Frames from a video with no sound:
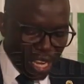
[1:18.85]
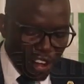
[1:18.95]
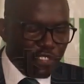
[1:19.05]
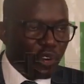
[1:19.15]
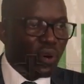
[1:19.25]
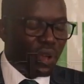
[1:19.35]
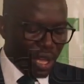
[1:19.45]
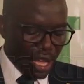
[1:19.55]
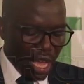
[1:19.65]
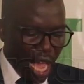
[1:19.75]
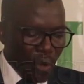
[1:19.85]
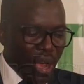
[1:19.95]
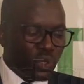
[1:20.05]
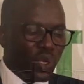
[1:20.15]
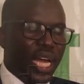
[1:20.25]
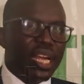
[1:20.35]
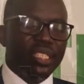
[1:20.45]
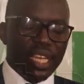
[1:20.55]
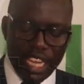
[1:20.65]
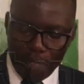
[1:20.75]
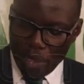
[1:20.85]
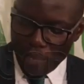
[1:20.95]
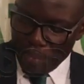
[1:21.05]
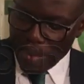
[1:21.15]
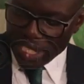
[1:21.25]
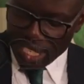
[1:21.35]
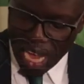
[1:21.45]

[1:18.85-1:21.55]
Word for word: Therefore, I want to encourage the D P members